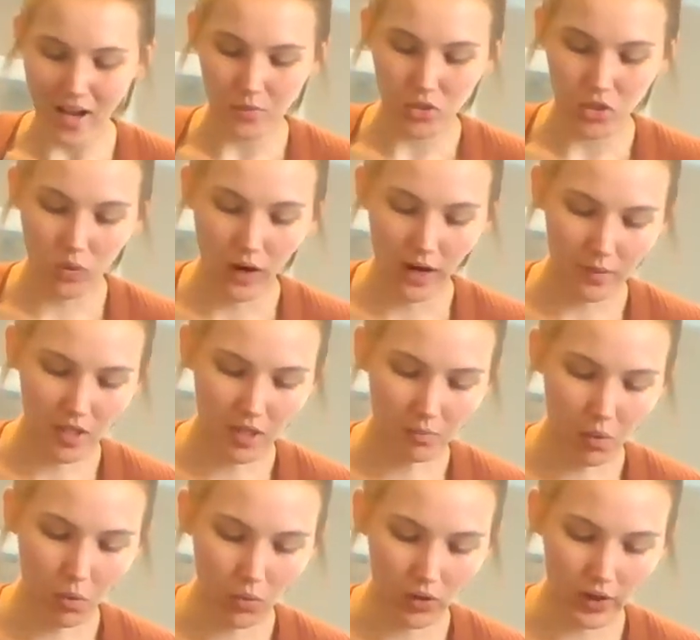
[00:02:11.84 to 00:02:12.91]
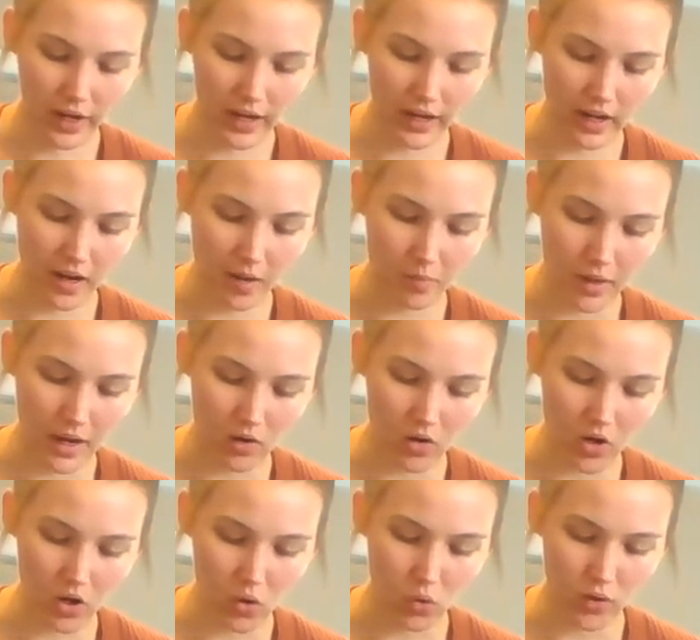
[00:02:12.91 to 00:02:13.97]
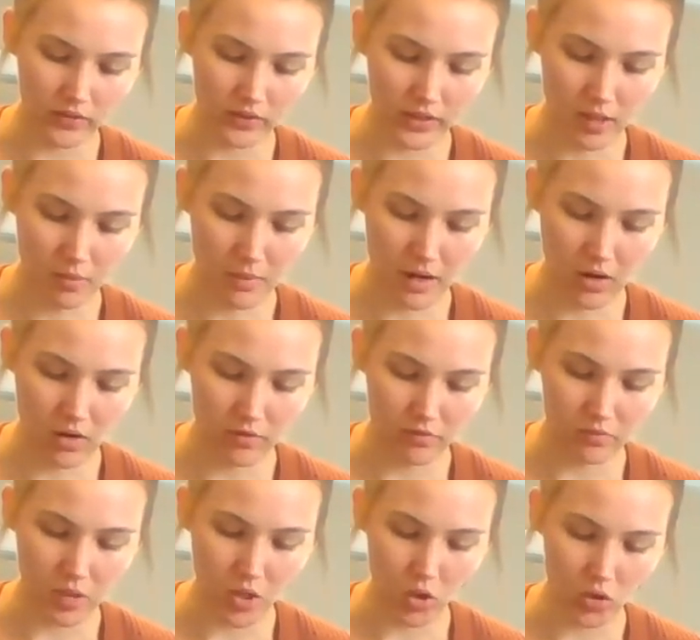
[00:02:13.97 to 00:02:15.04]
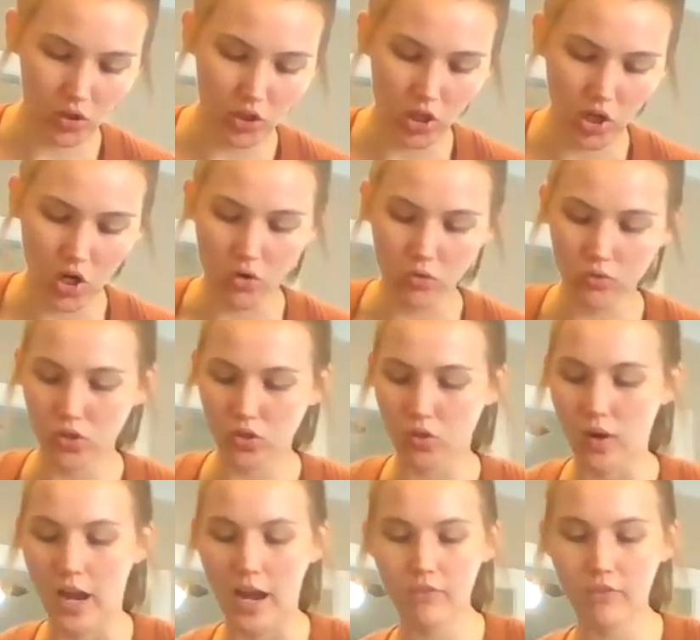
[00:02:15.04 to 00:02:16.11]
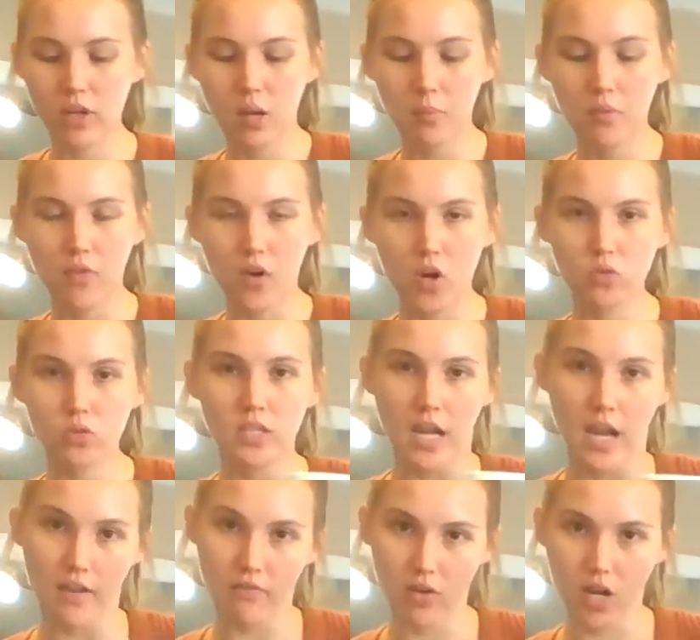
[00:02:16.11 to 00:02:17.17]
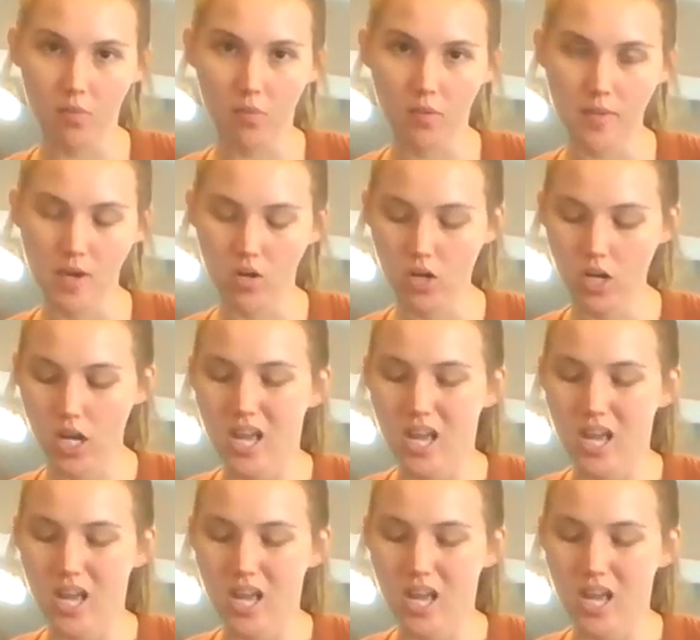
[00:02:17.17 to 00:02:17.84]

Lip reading: So I'm going to pour in about equivalent amount of milk to oats. So half a cup of oats, half a cup of milk.